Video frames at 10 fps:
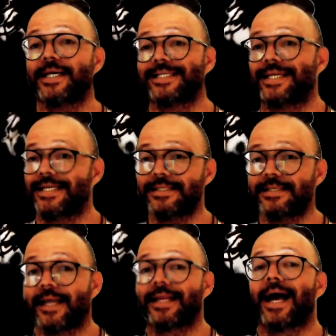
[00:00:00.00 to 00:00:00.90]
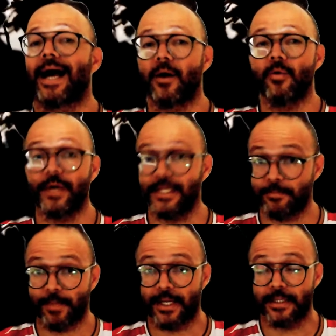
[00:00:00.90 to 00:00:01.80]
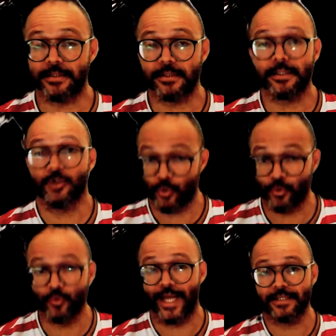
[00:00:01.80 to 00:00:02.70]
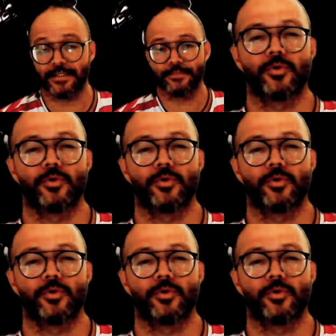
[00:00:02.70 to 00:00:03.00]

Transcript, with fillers: it is and how it plans to do that.